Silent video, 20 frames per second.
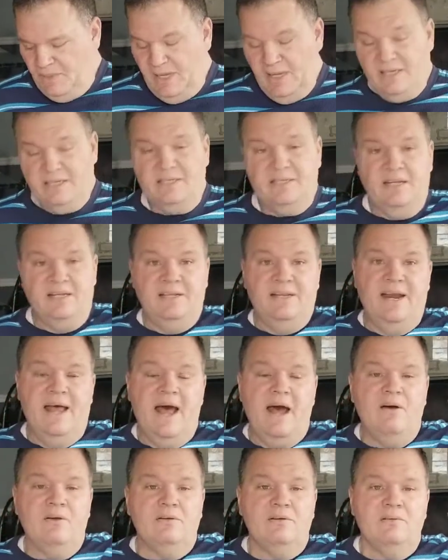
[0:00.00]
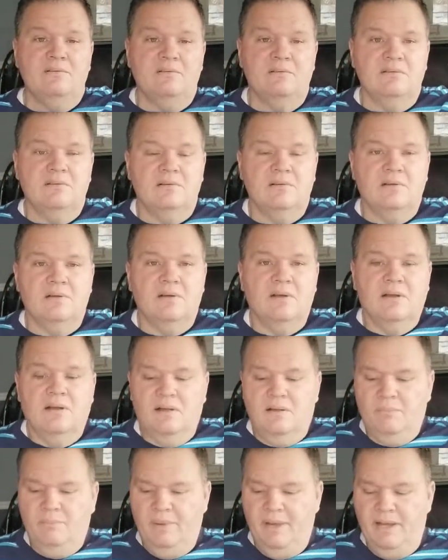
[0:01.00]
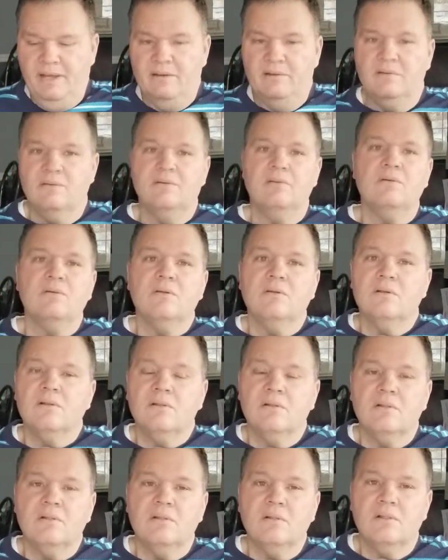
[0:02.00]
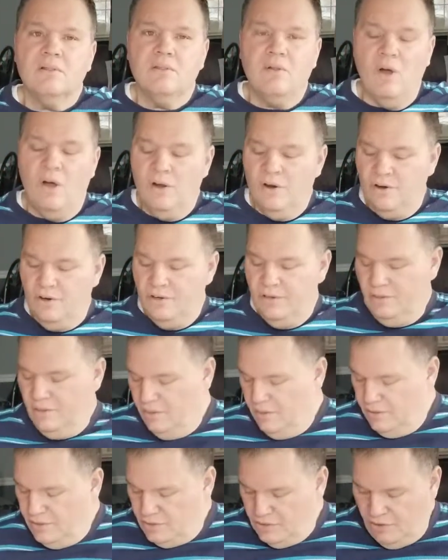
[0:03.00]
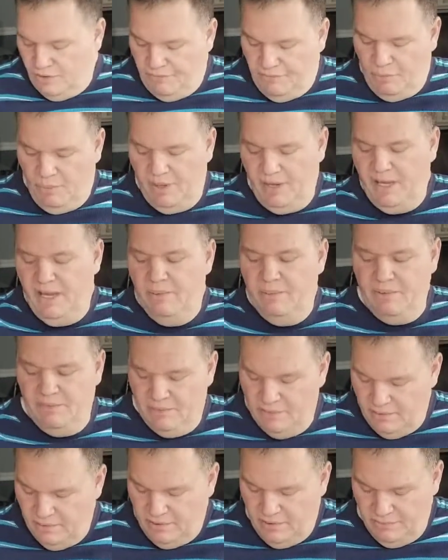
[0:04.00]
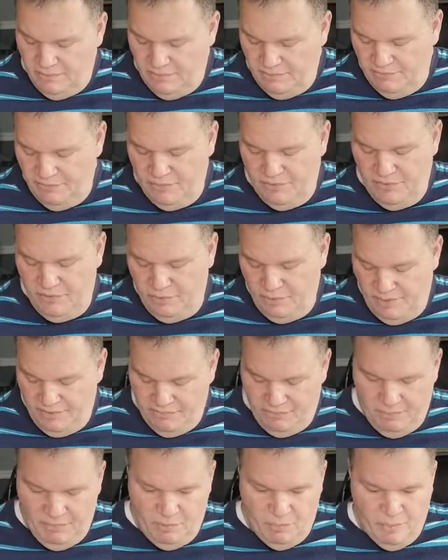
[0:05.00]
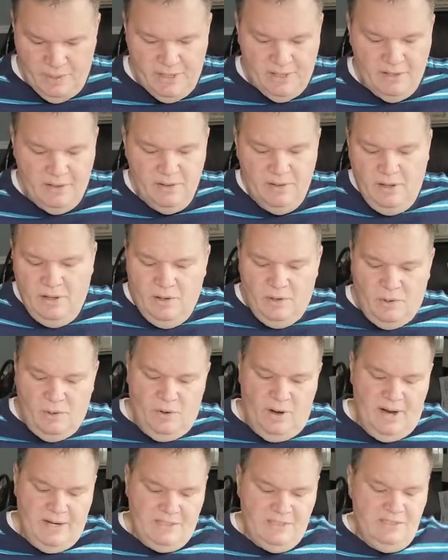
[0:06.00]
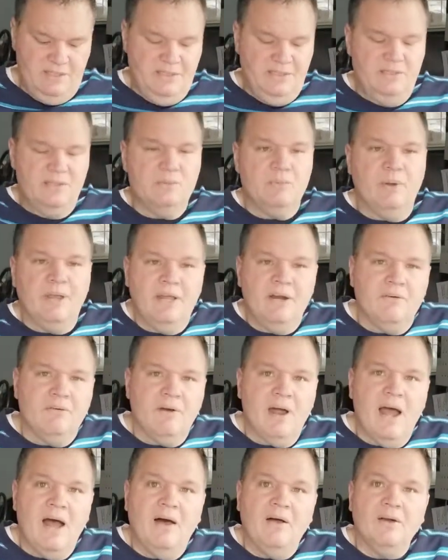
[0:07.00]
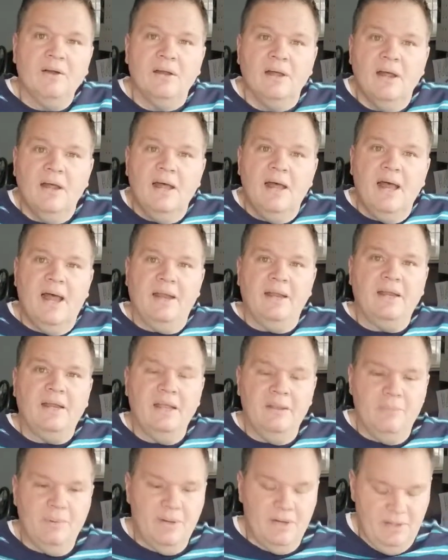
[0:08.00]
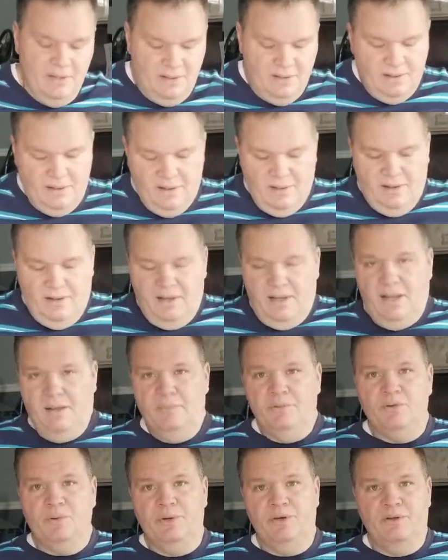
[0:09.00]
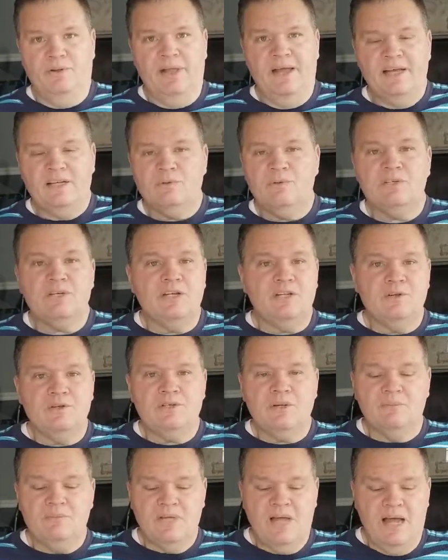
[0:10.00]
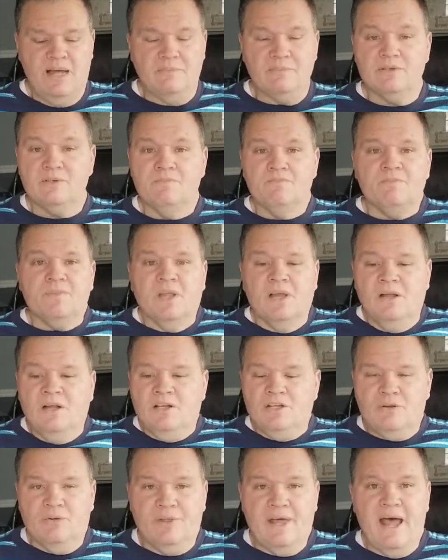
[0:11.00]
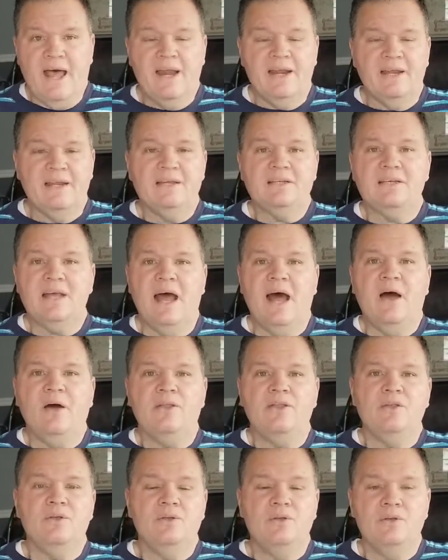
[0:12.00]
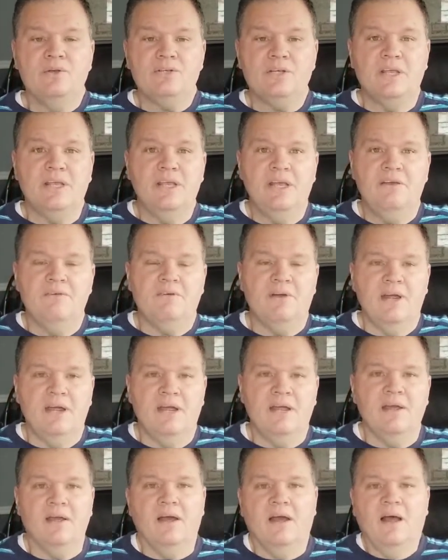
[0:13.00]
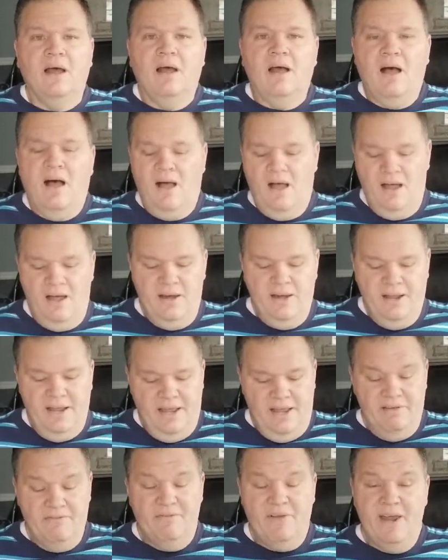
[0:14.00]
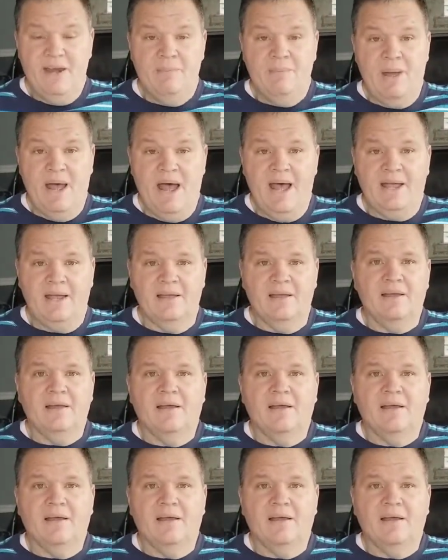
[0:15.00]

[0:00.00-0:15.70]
extend it out, make it longer, so if you want to keep it a little bit further away from your wheel, or actually swing it around and keep it in between your legs, which I do sometimes. So that is how you use a keyring on a fanny pack.